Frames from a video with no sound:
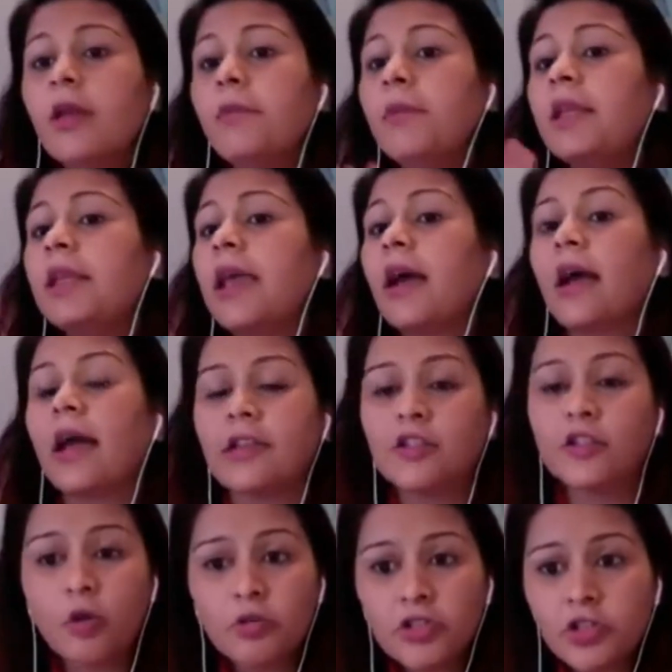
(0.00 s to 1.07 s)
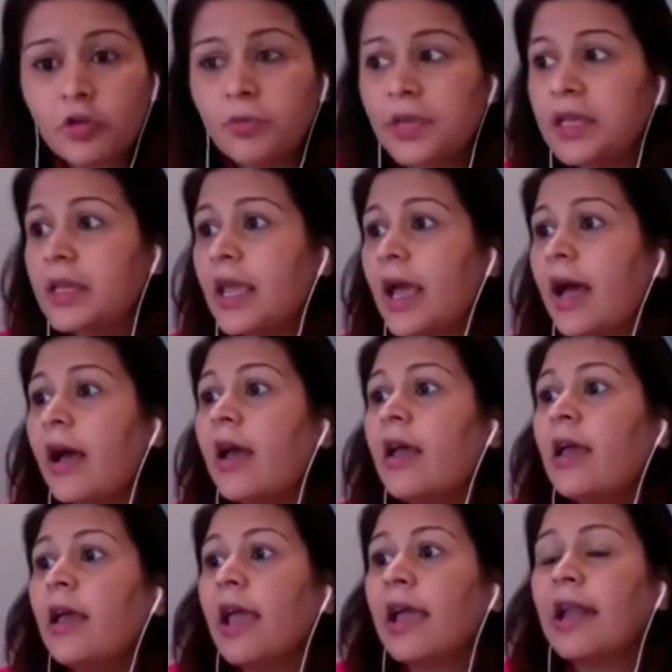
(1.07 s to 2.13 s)
media and social media
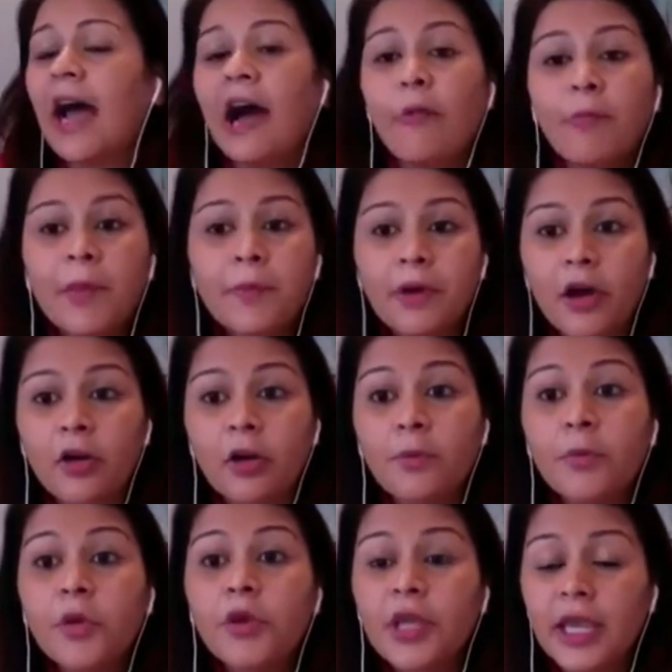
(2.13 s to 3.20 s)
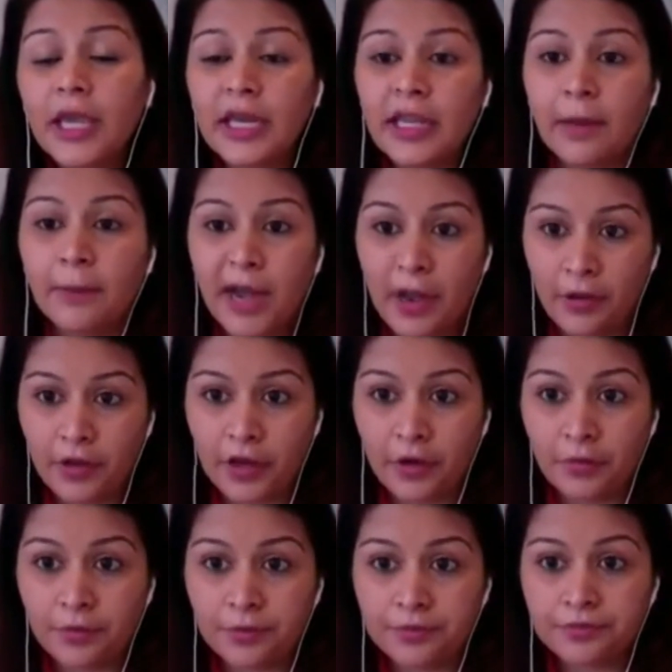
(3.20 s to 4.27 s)
and how people are communicating about you.
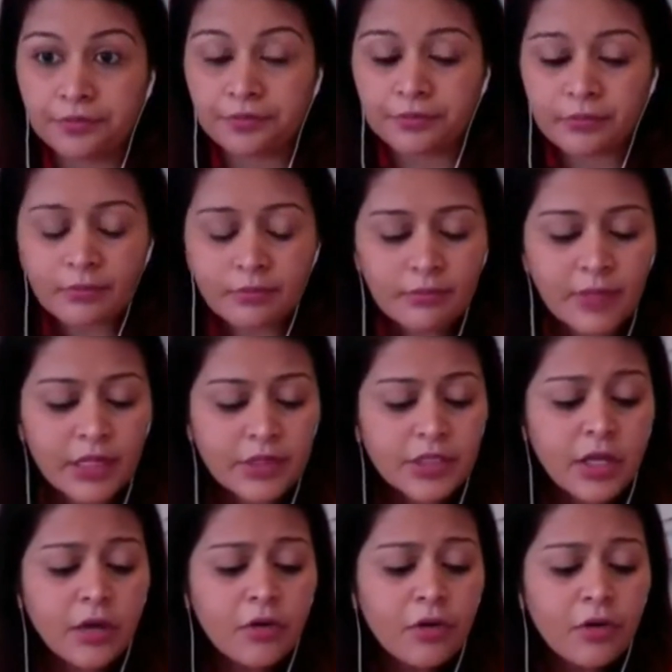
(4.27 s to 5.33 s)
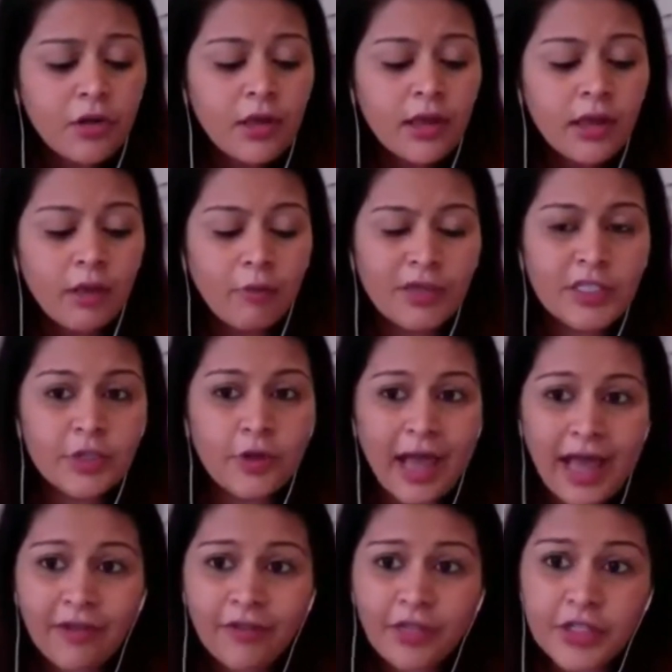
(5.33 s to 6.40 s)
So once you
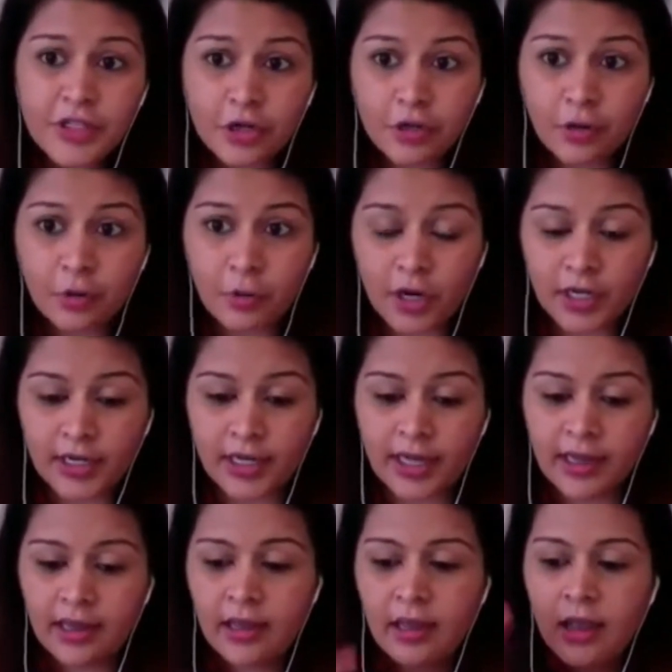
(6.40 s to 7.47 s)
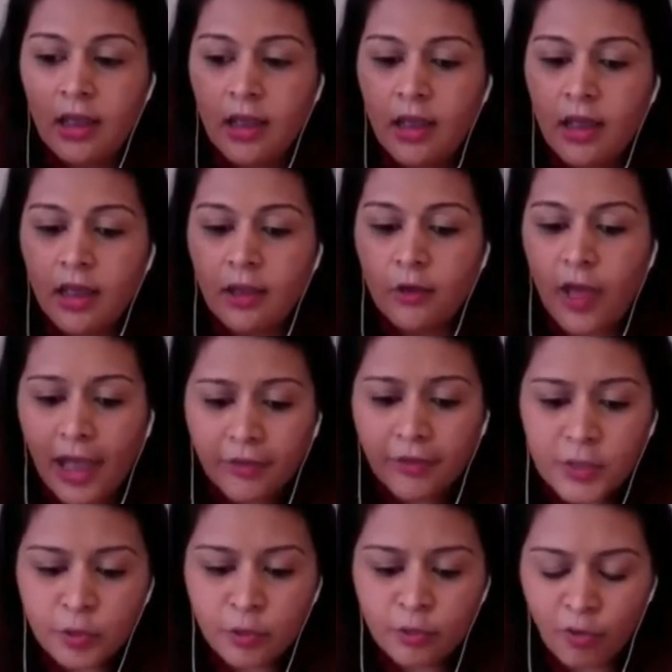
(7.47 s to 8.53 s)
have the internal marketing, you have
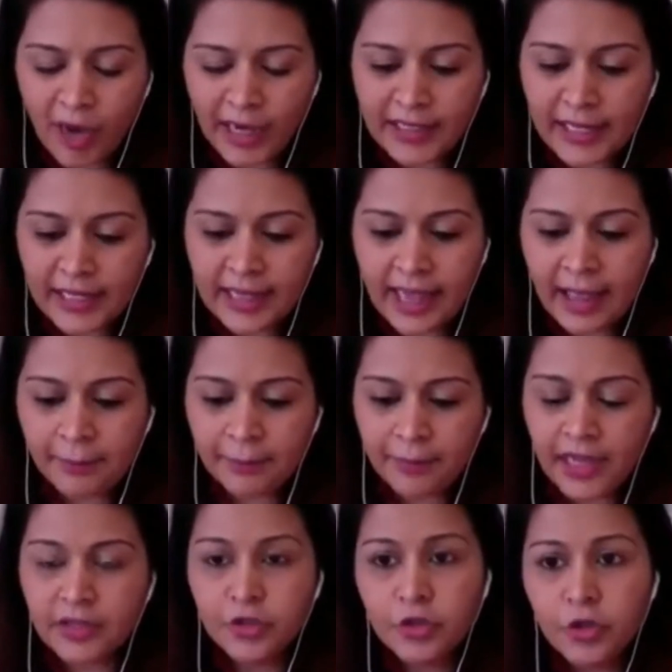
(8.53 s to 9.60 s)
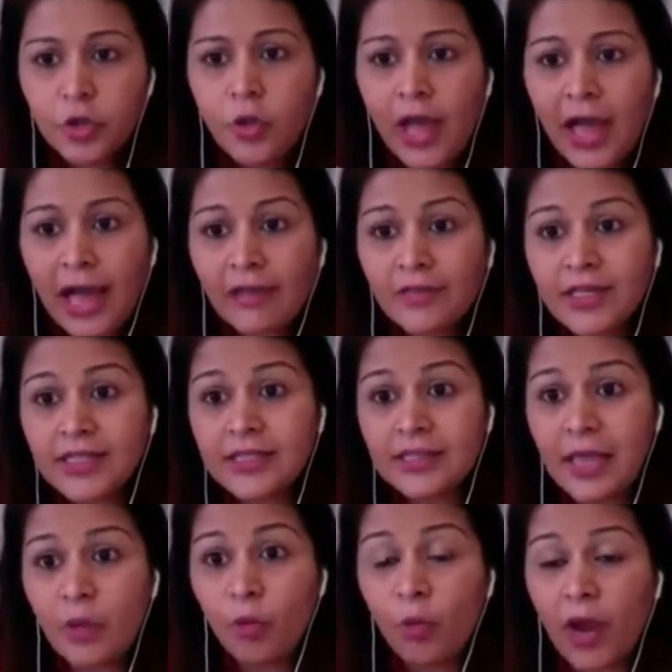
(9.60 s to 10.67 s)
this whitening campaign. Do you have the
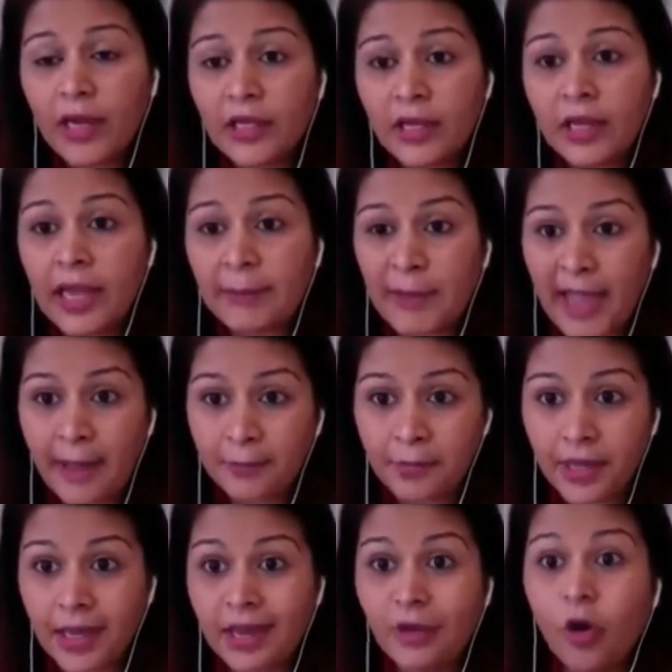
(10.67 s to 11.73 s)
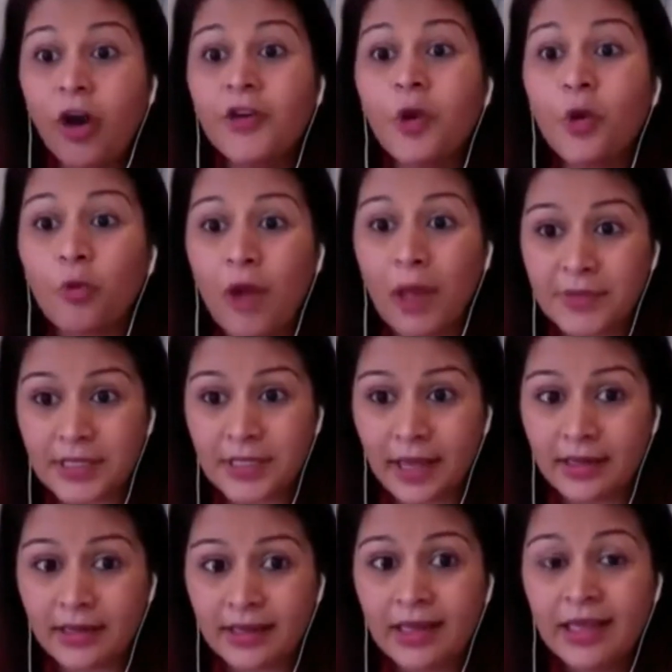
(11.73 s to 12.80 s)
same whitening campaign on your website?